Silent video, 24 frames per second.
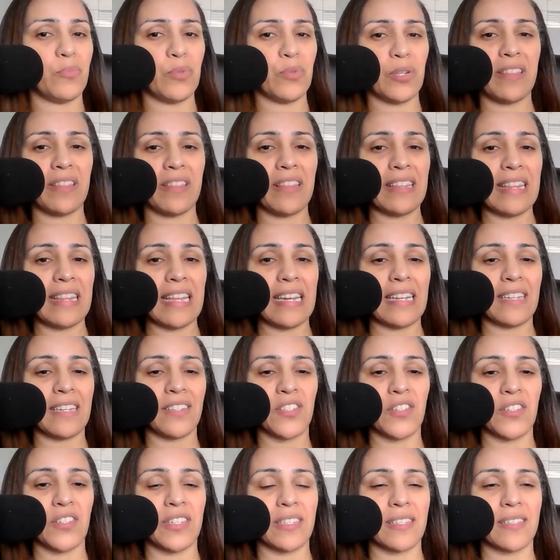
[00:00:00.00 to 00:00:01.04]
What do you think that
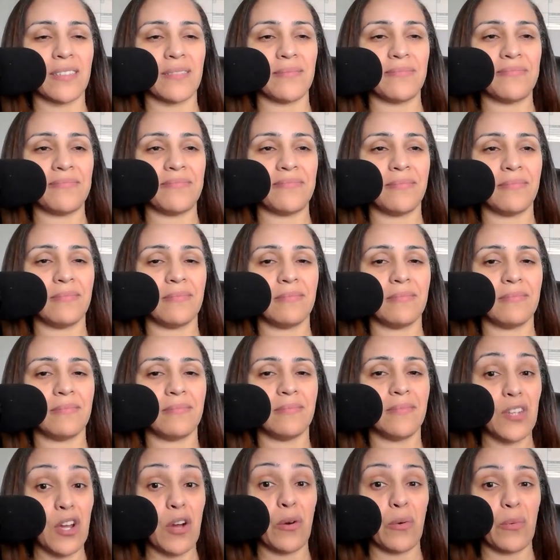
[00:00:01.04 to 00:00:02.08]
answer is?
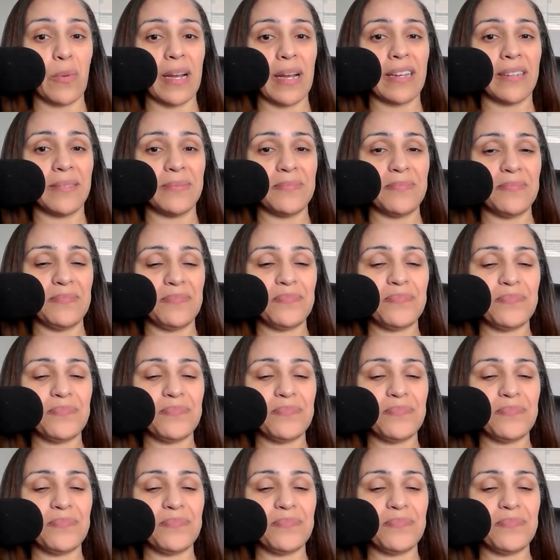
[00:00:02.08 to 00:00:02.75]
No, right?